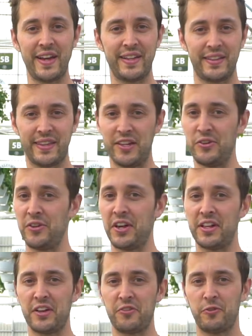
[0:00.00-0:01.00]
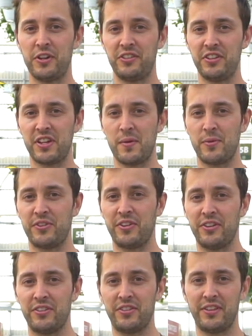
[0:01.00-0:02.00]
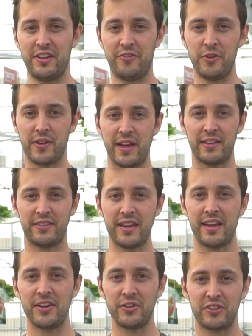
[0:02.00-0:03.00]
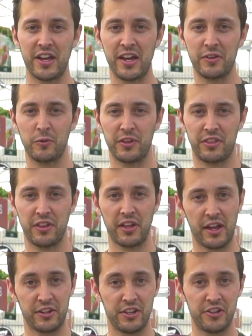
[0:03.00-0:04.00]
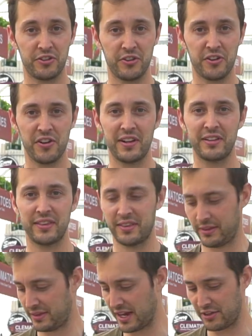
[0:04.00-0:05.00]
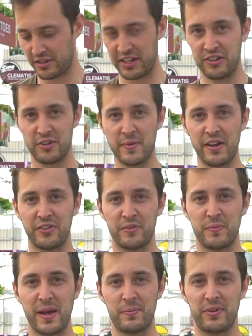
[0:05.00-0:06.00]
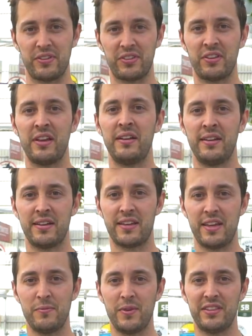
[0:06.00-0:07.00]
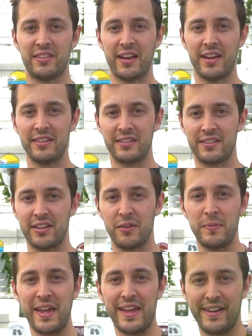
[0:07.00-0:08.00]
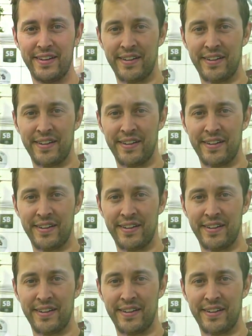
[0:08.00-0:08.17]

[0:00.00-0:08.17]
yet. They do not like freezing temperatures. If you can't stand outside with a t-shirt on, neither can your tomatoes and peppers. Keep them inside until May.